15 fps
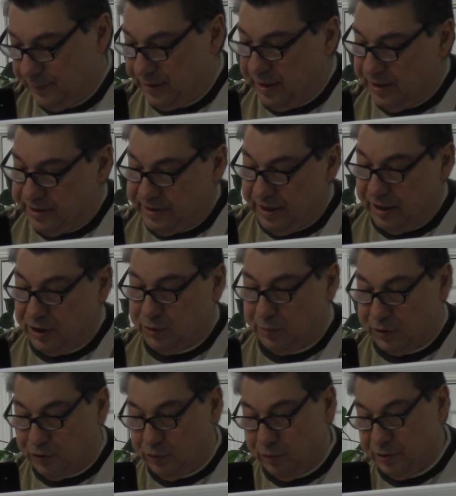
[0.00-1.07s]
These things
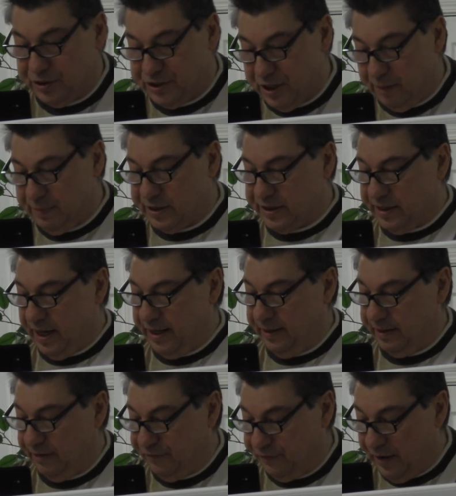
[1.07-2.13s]
were true to some extent,
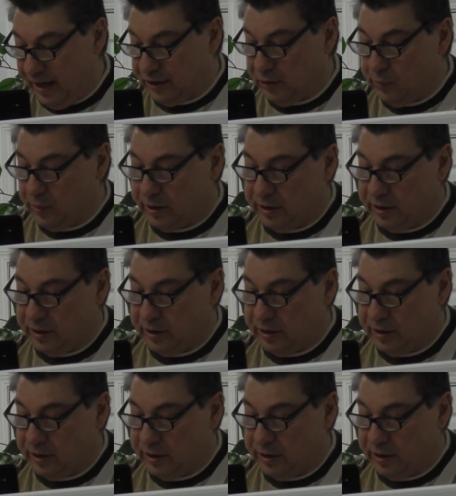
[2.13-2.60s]
in fact, to a